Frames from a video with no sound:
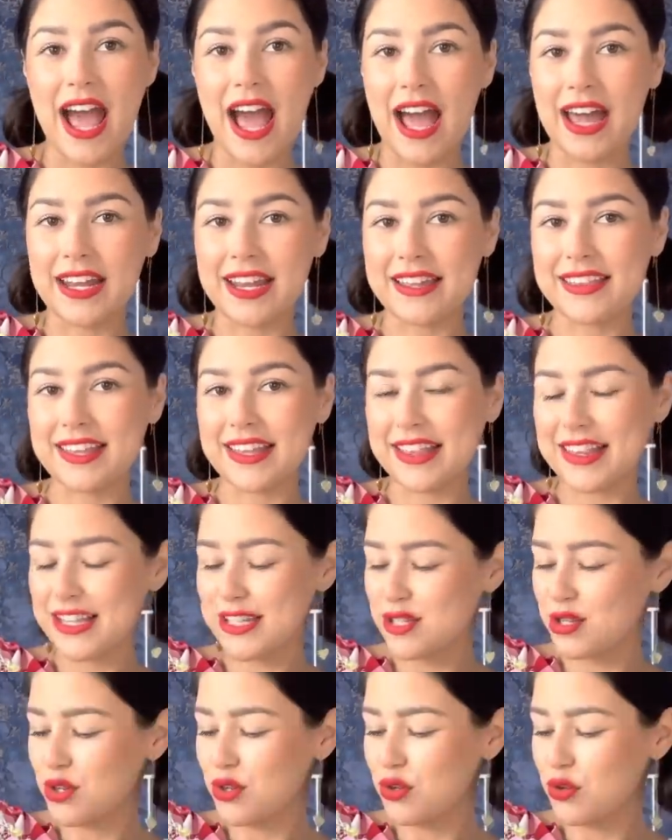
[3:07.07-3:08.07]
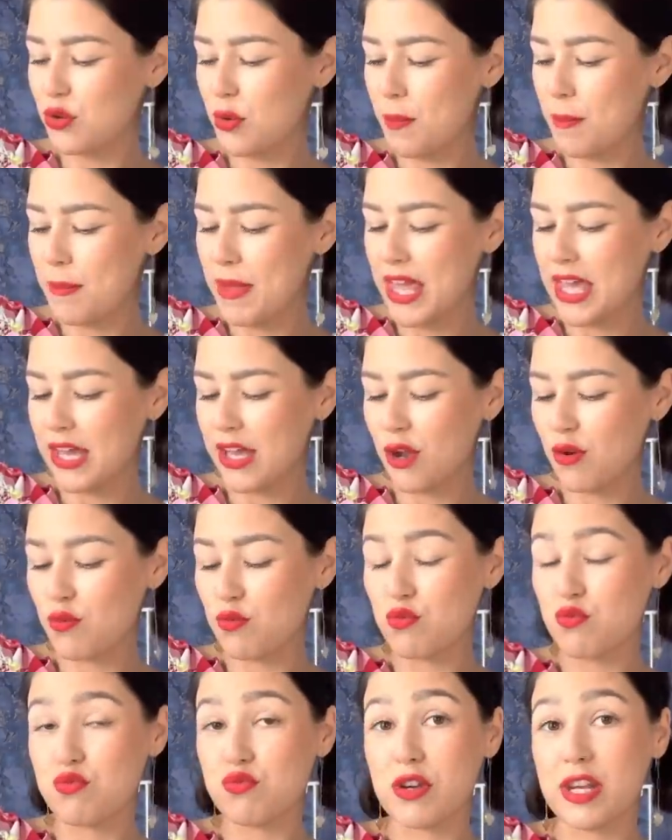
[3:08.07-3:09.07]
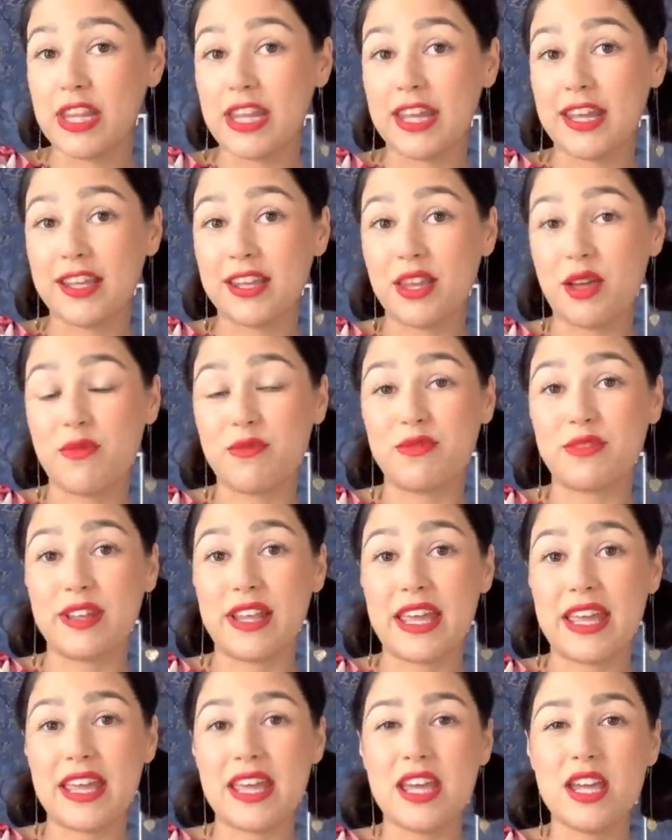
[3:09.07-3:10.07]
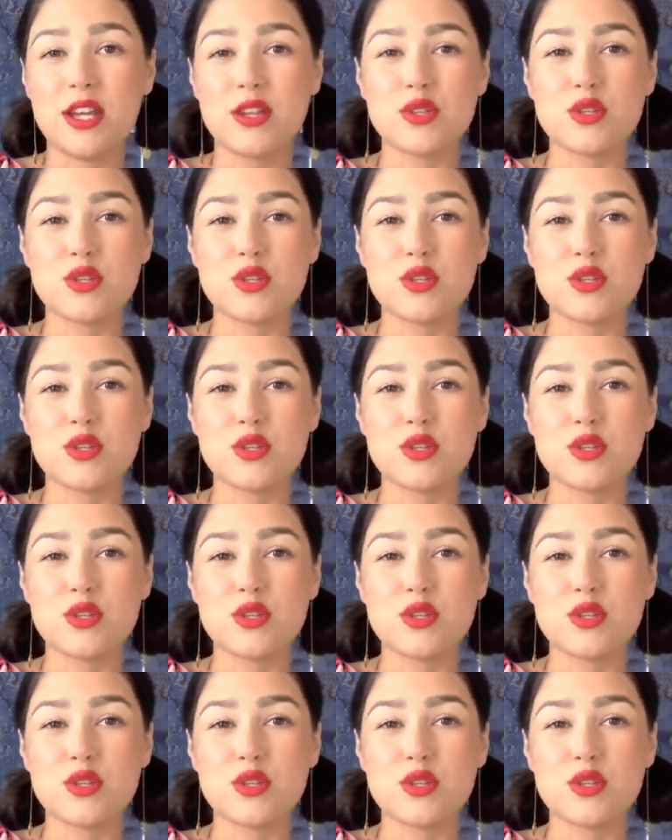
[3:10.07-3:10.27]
and I think this could make a really lovely,